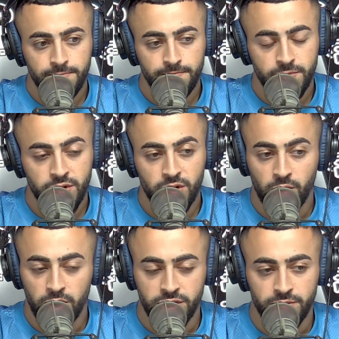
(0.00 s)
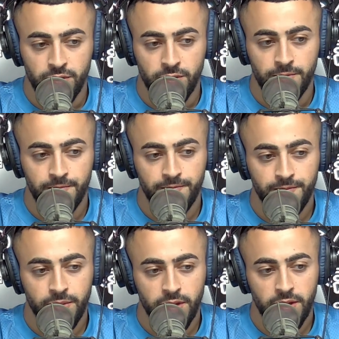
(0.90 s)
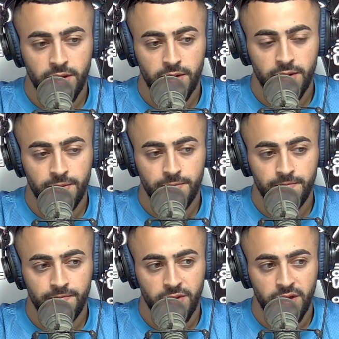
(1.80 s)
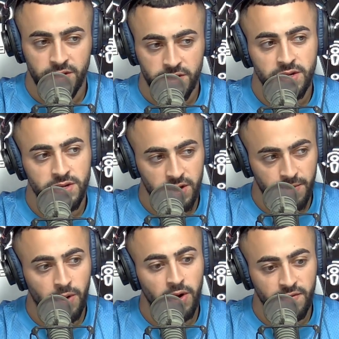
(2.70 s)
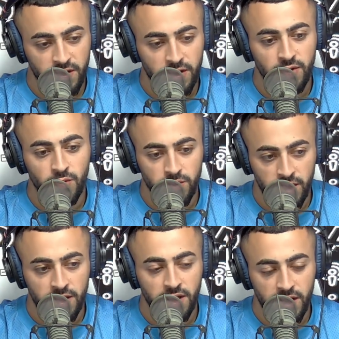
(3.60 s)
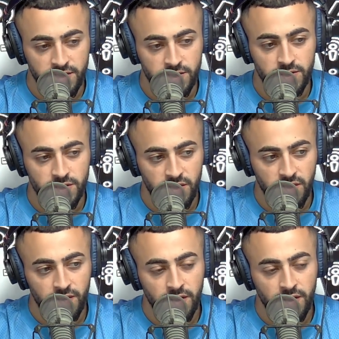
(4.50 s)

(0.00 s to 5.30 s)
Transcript: It's a good question, bro. Because this is like part of like you analyzing yourself.